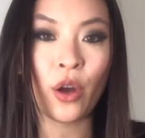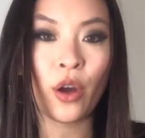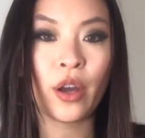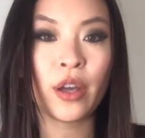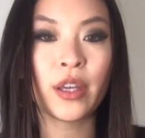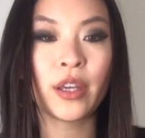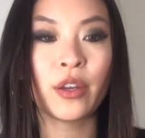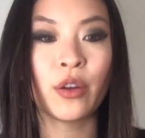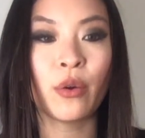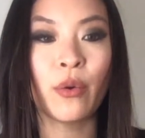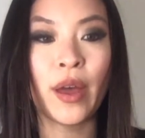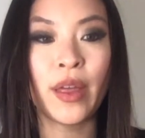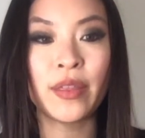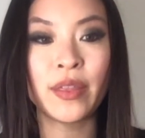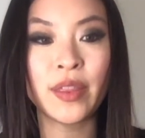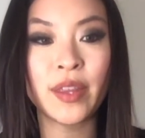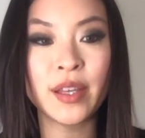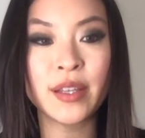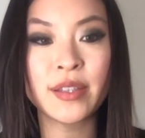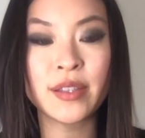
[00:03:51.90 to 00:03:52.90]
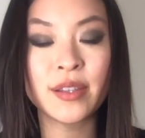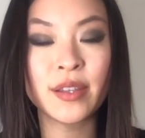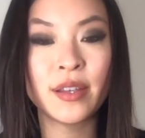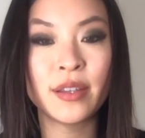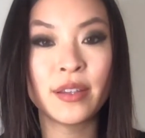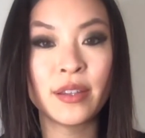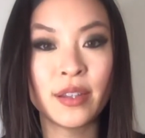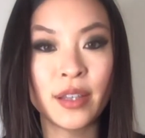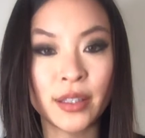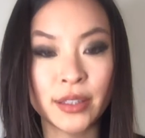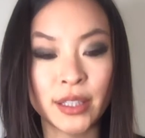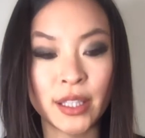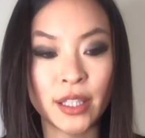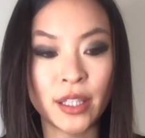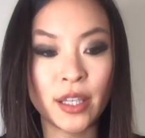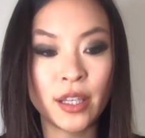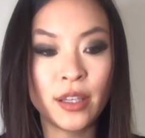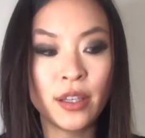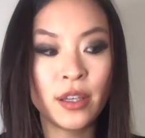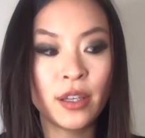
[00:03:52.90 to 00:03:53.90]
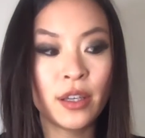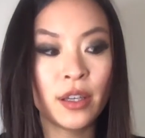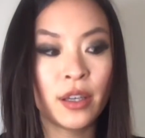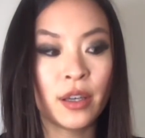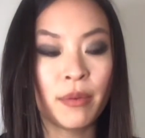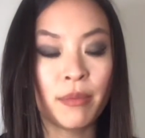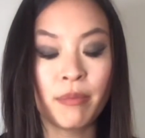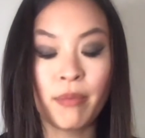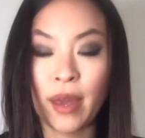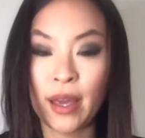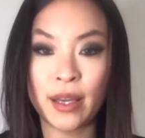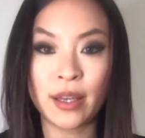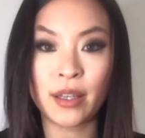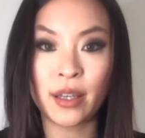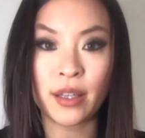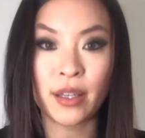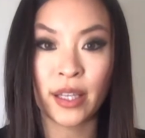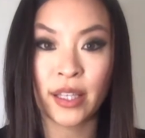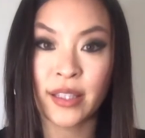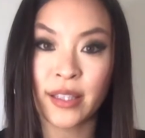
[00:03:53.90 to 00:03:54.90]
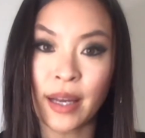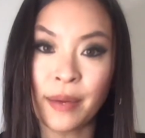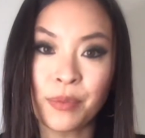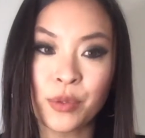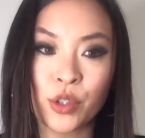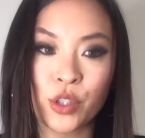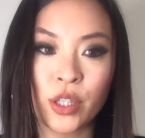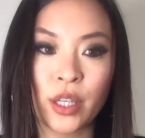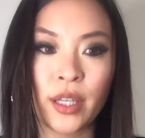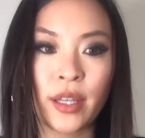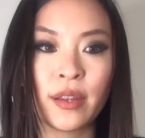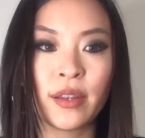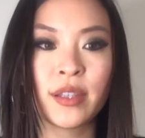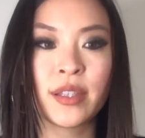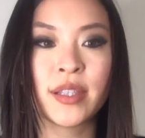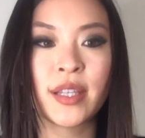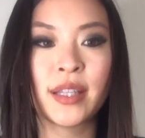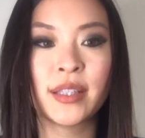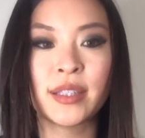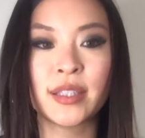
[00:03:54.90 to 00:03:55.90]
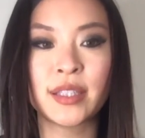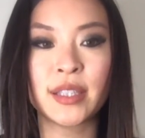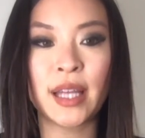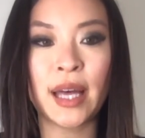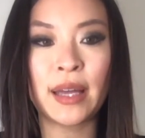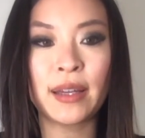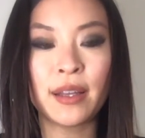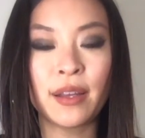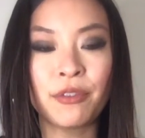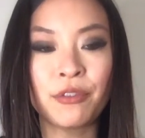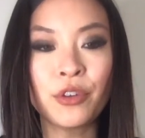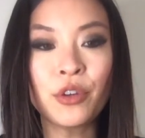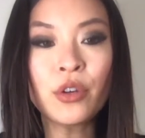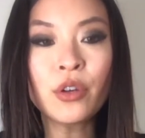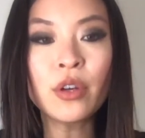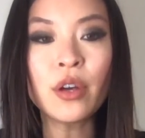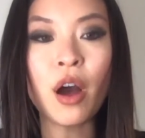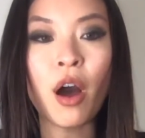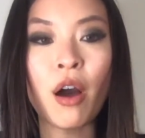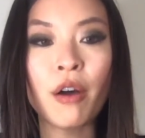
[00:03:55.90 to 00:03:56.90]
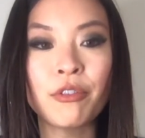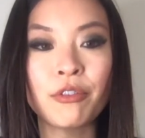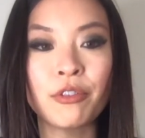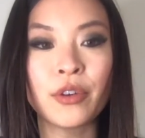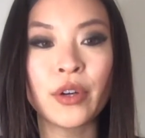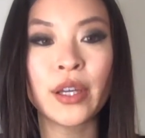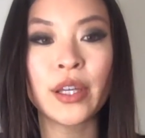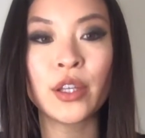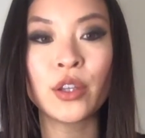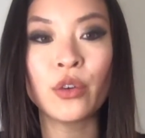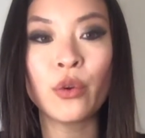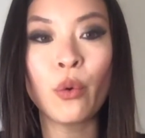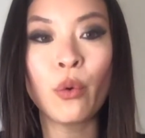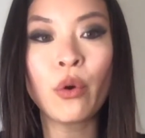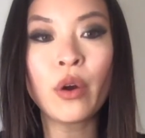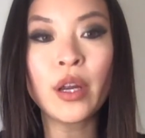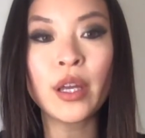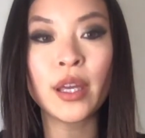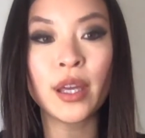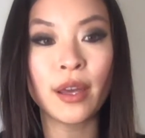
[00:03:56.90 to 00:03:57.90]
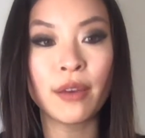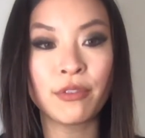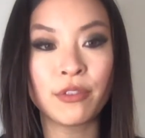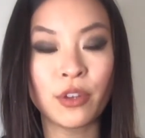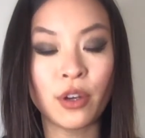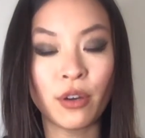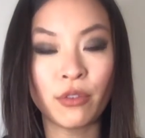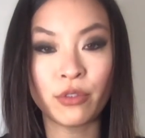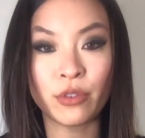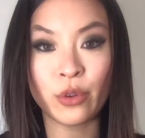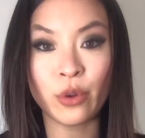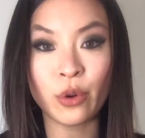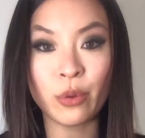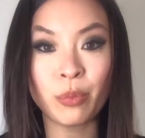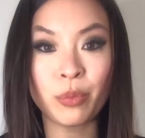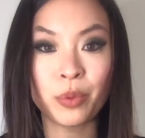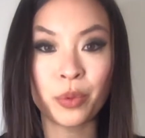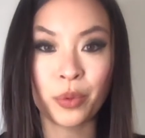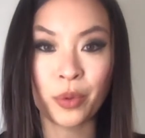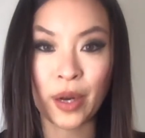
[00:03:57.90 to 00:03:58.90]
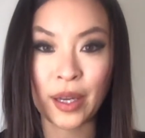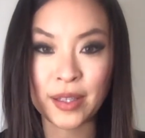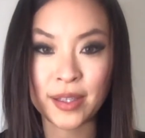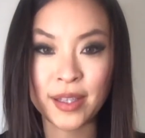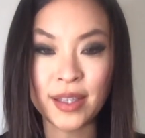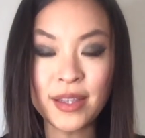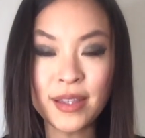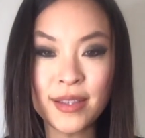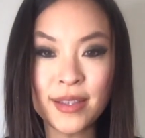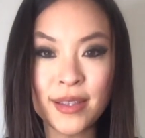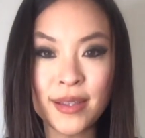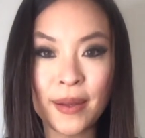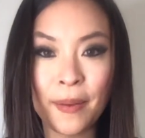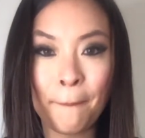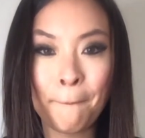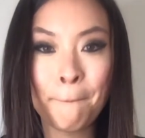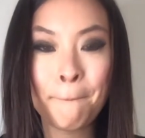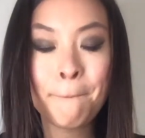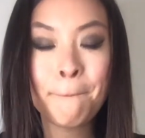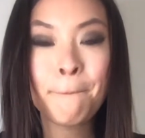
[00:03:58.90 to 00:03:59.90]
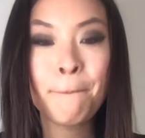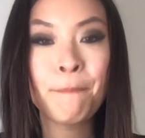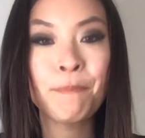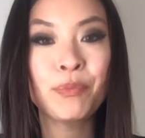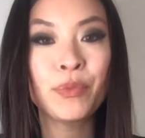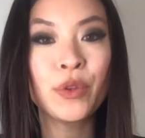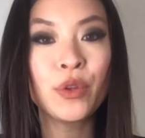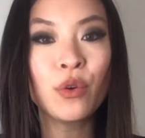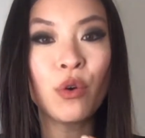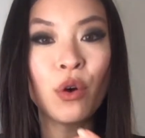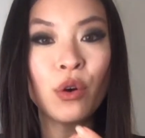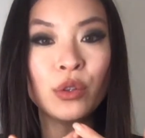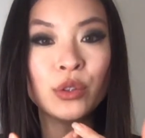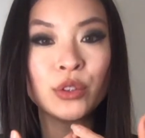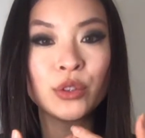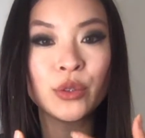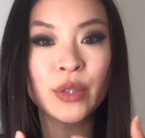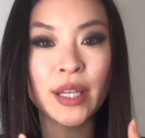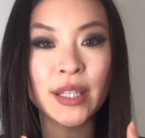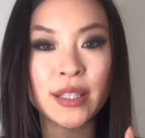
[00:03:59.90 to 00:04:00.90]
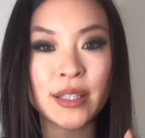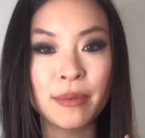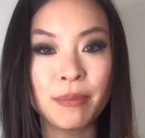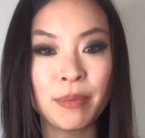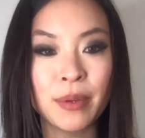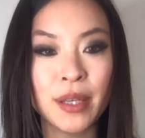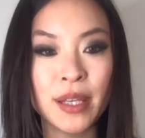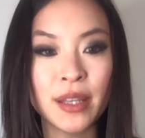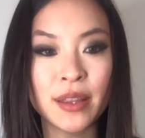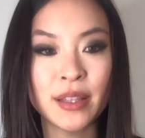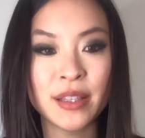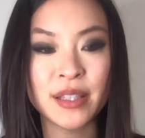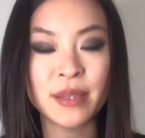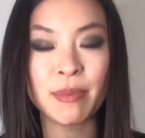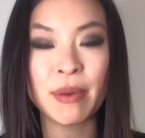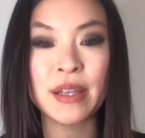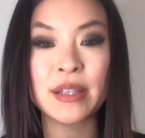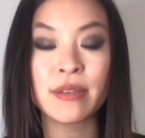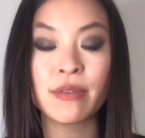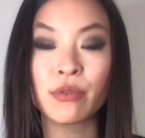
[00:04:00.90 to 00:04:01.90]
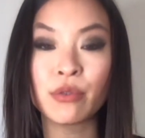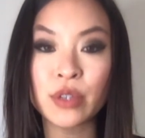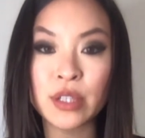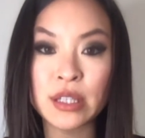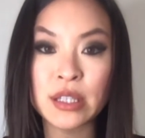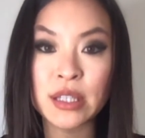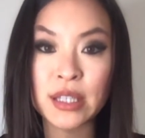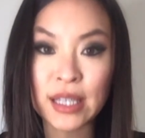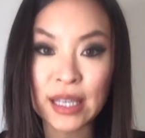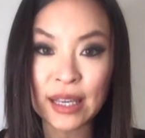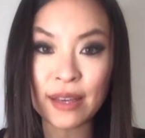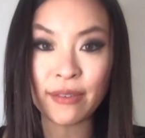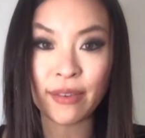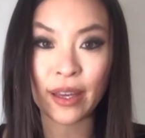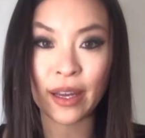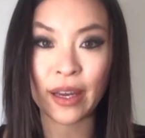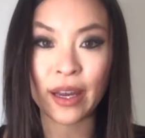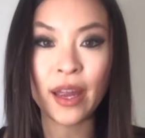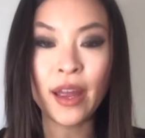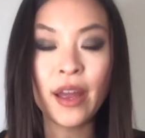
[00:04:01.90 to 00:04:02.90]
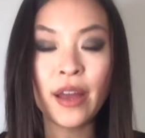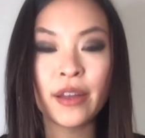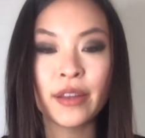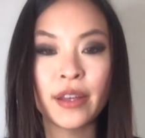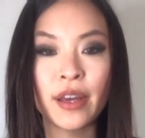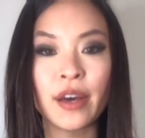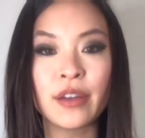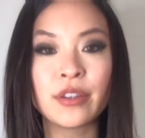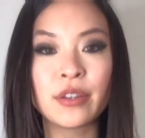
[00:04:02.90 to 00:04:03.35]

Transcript: You know, and this doesn't make an exception in the sense that if you're offering your gift of your presence, you also get to be in the space of receiving the other